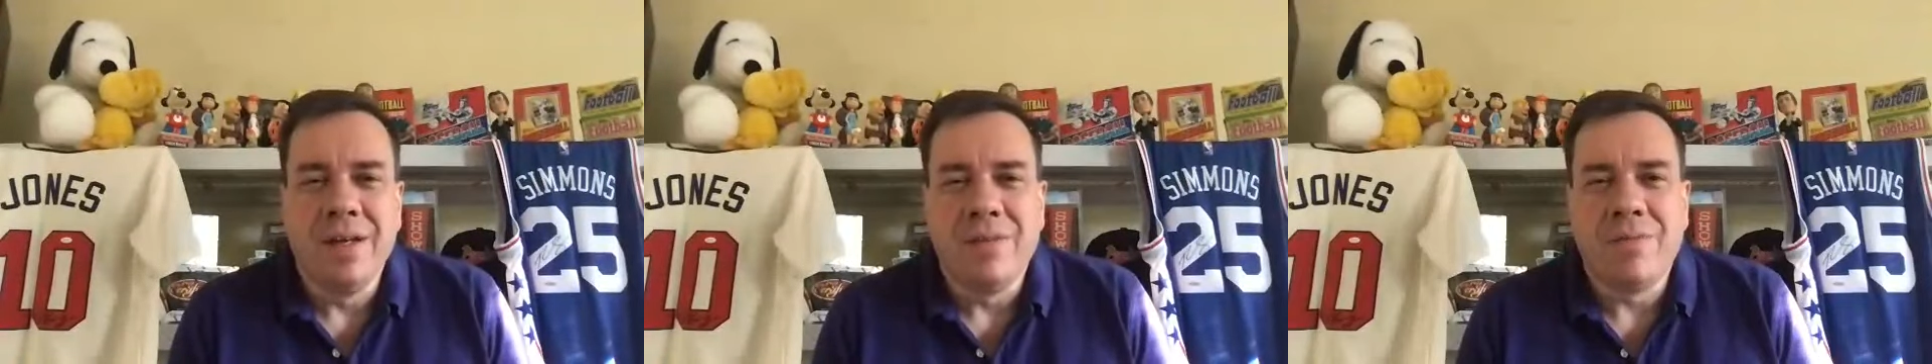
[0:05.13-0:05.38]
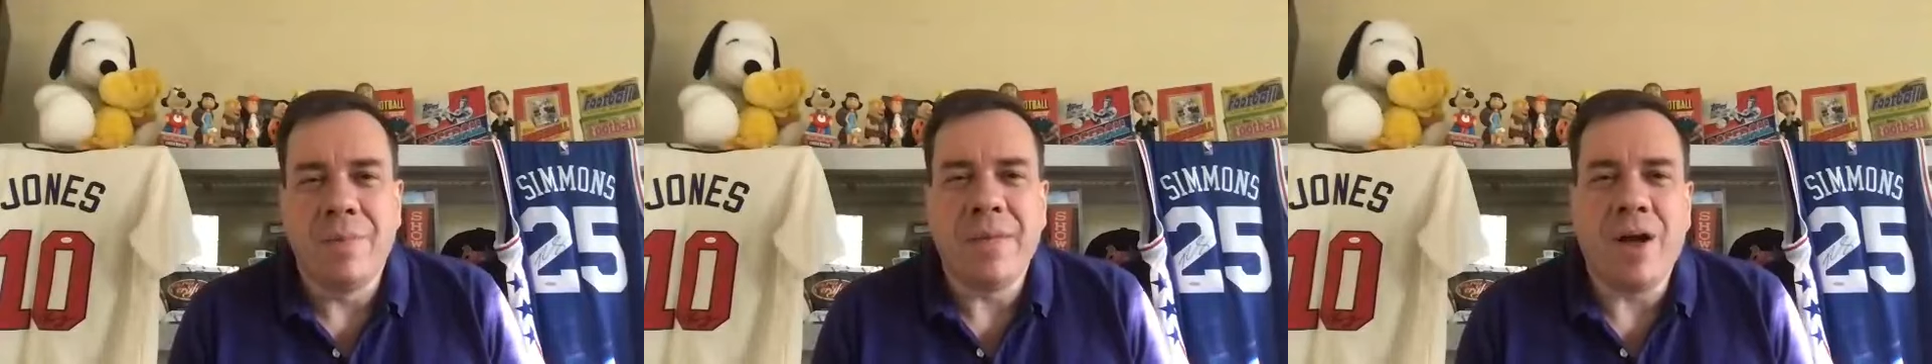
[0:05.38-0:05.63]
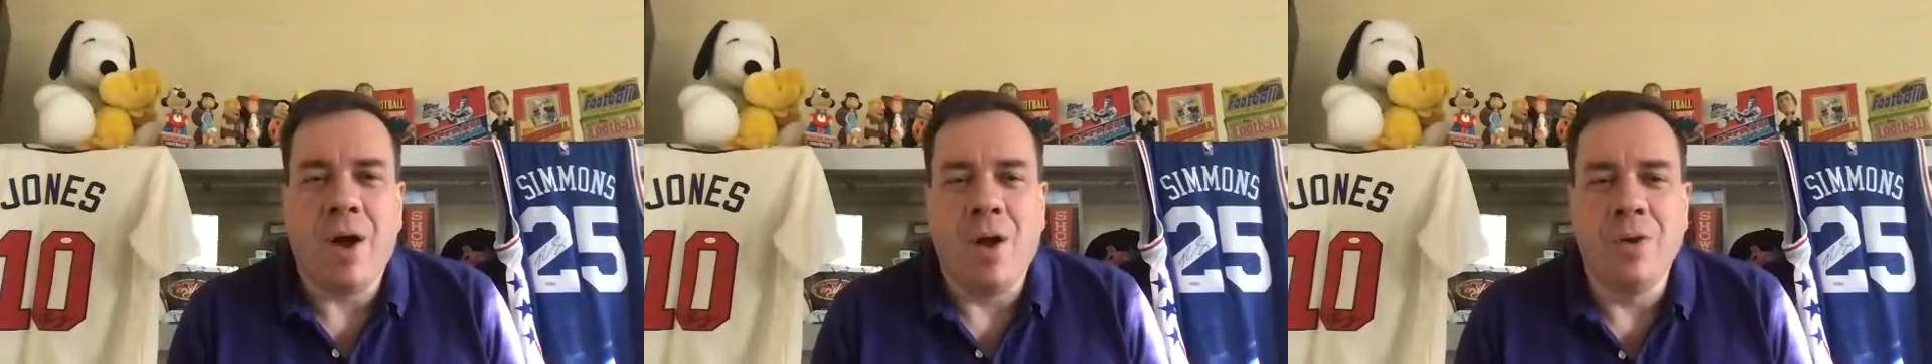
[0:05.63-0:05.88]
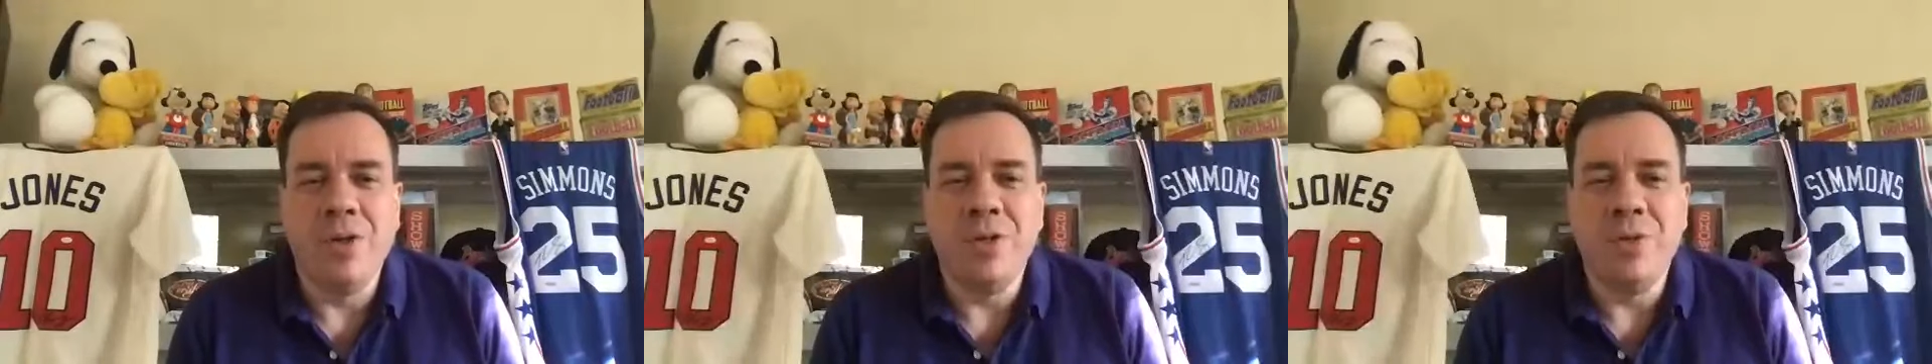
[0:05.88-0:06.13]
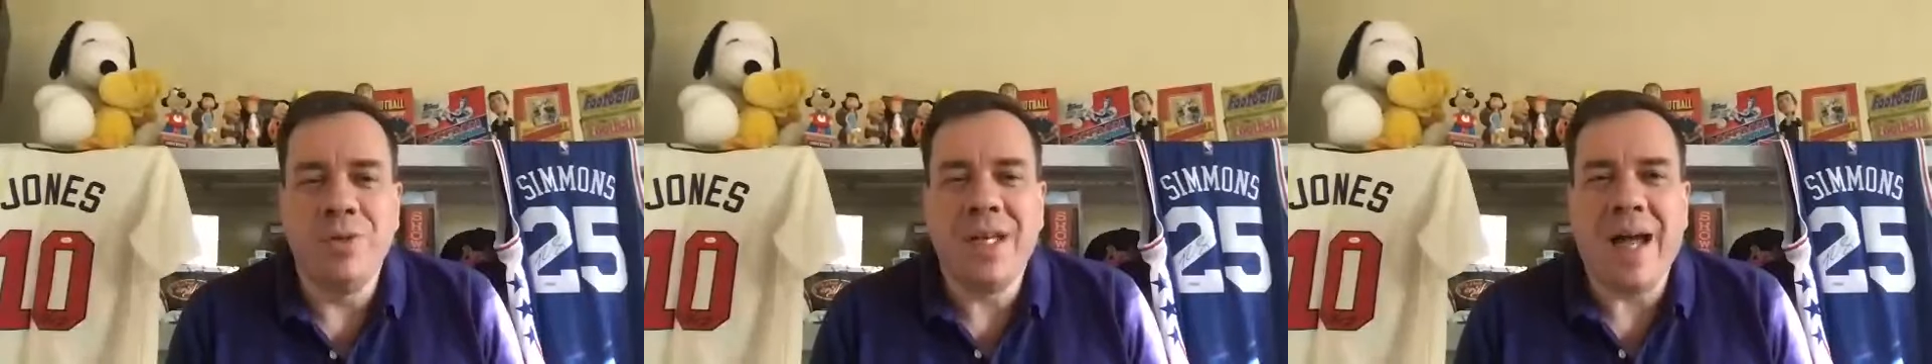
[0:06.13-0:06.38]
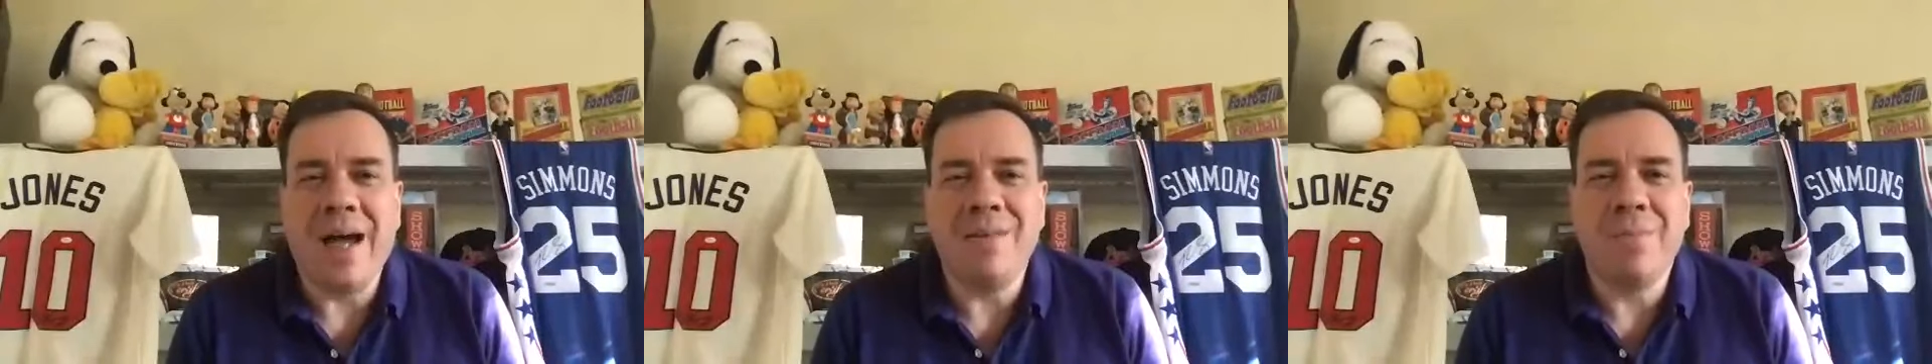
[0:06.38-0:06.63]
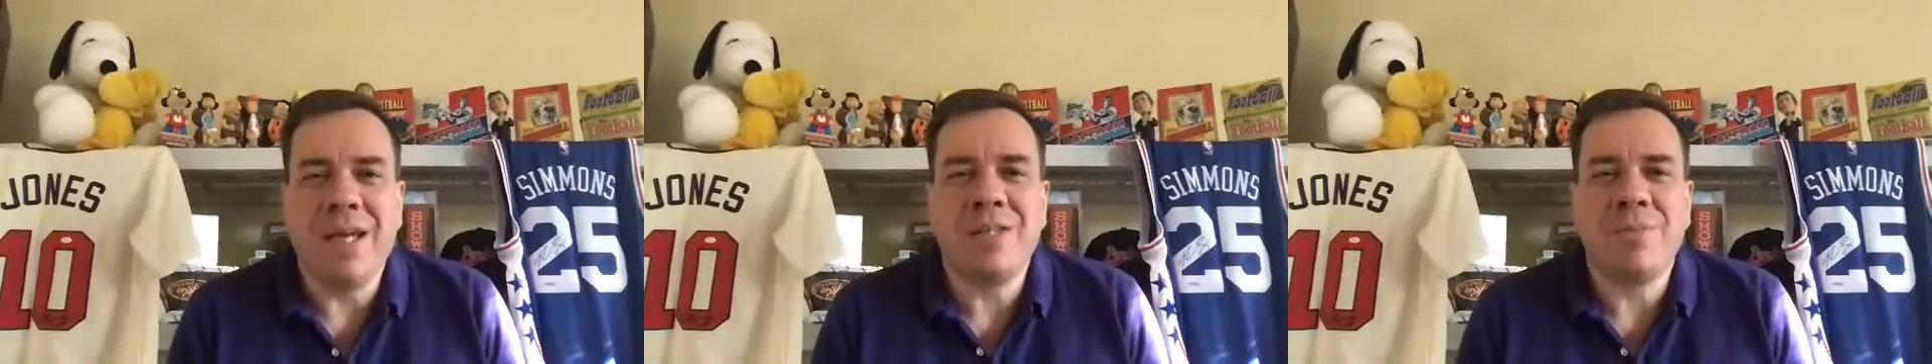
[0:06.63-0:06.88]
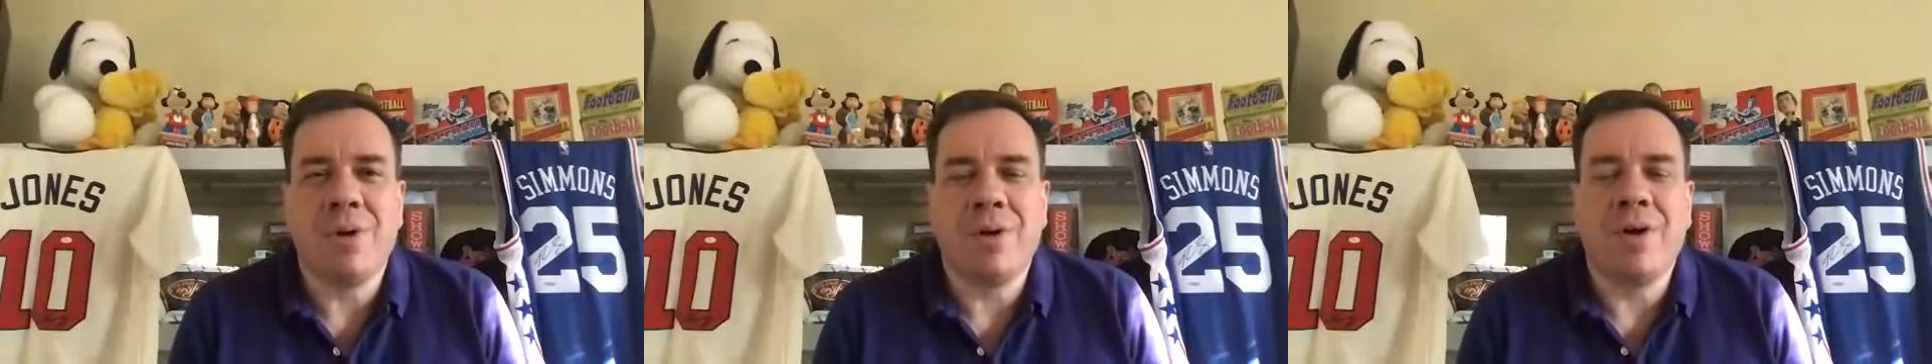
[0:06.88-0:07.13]
from the all-new Got
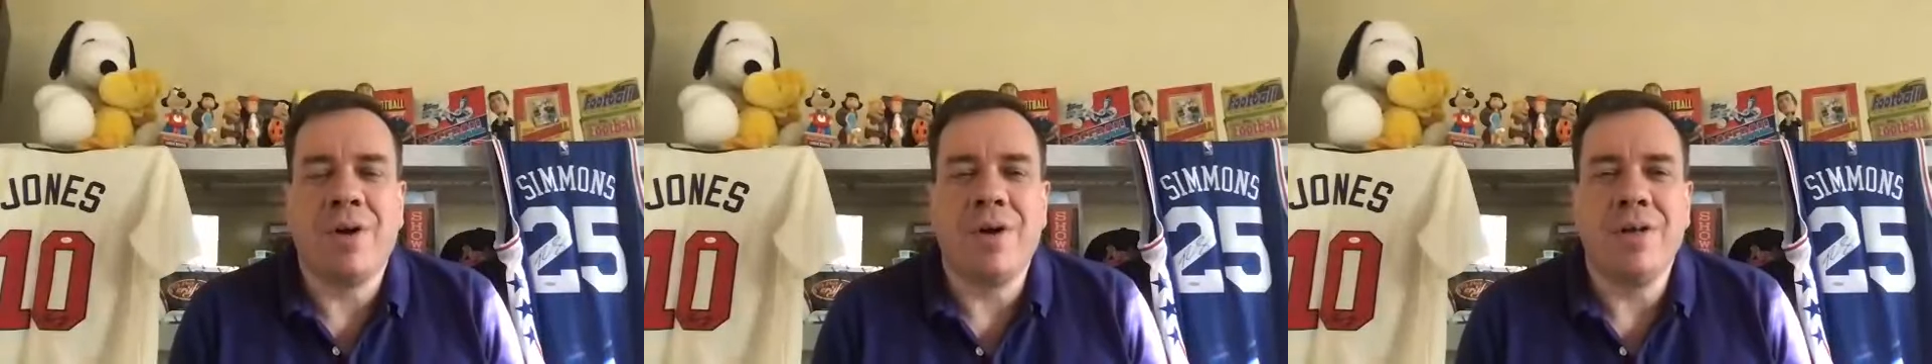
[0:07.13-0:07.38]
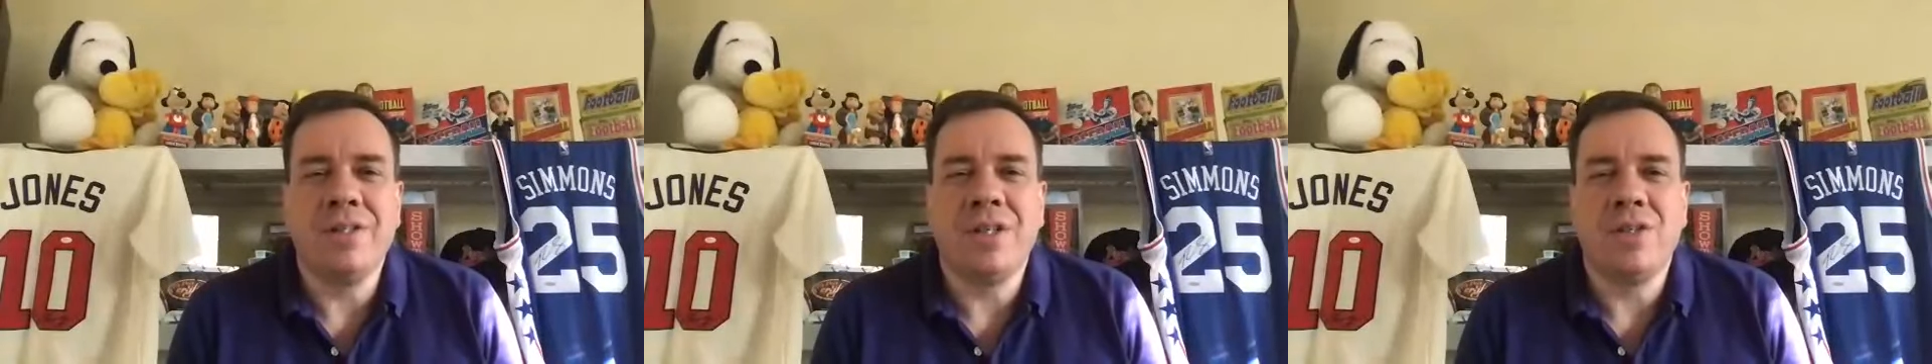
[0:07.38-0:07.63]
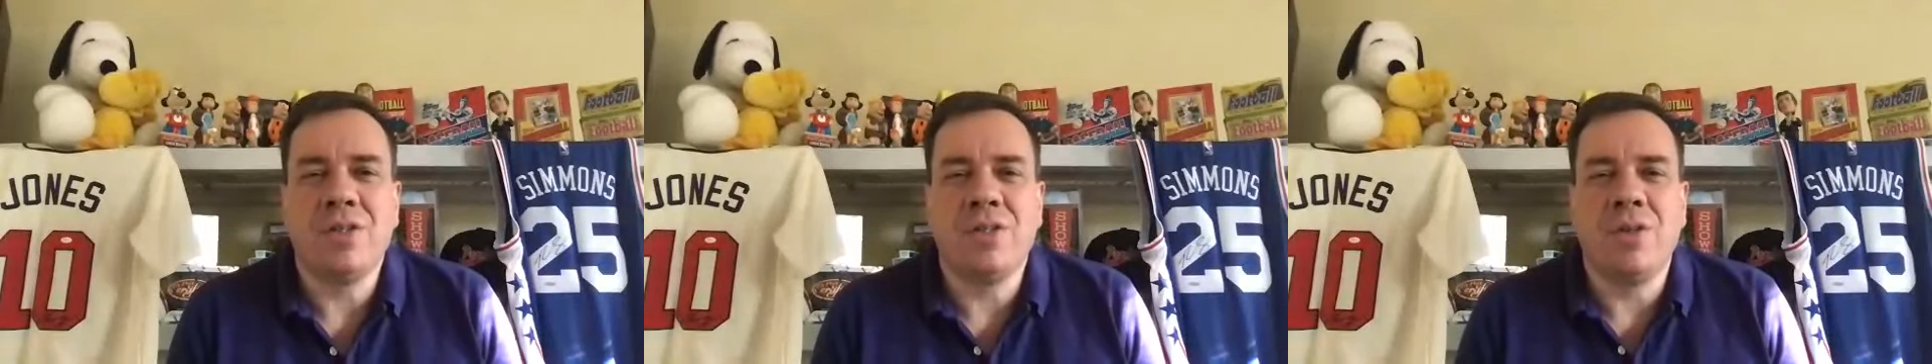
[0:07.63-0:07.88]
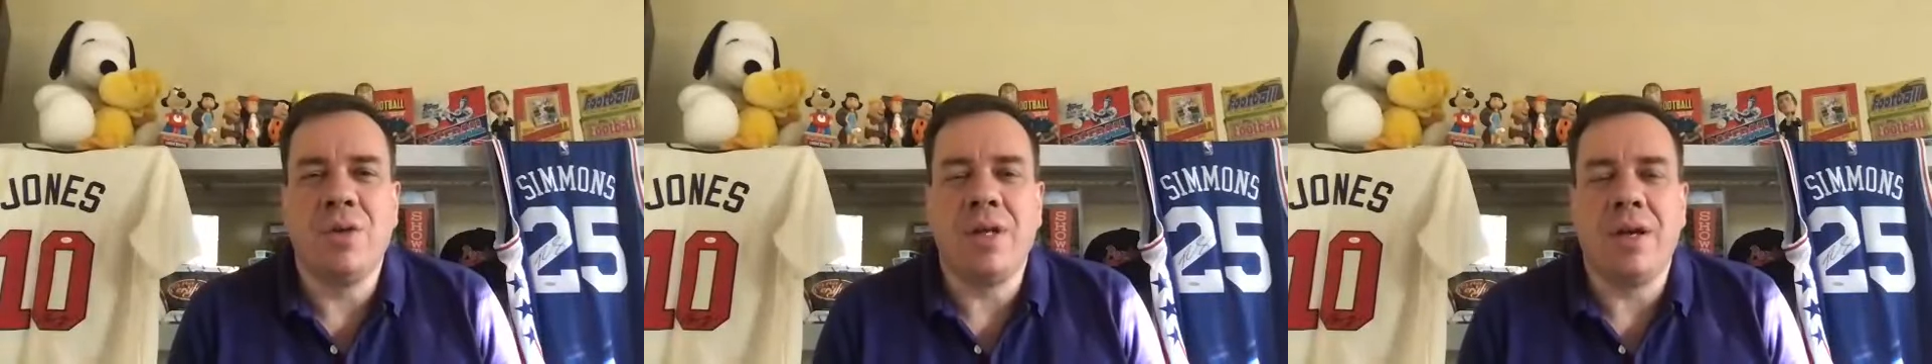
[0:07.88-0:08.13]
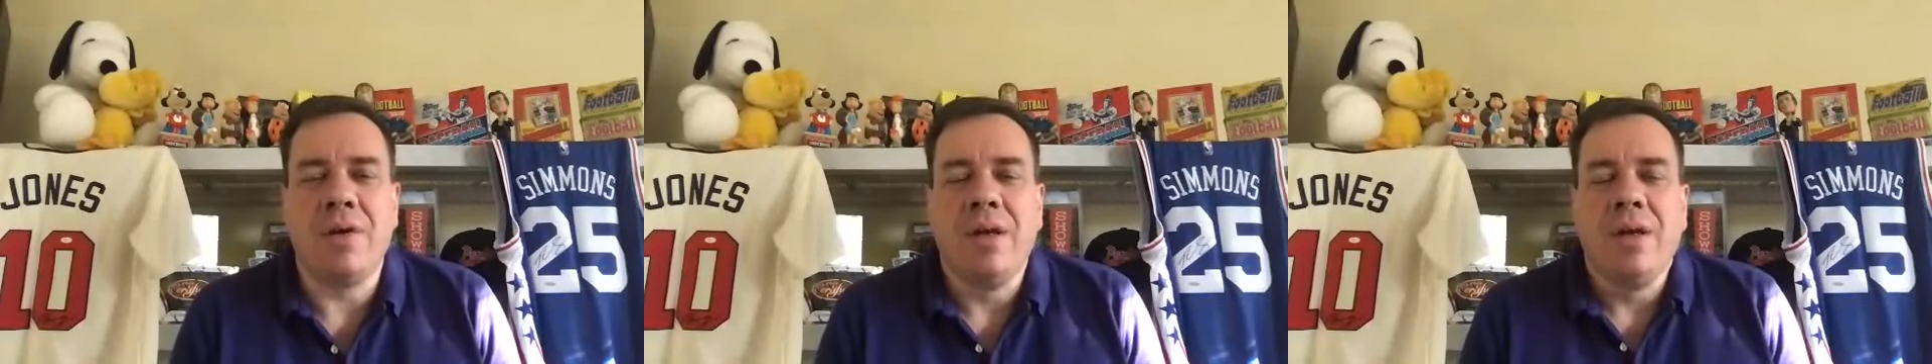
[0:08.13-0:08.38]
Baseball Cards studio.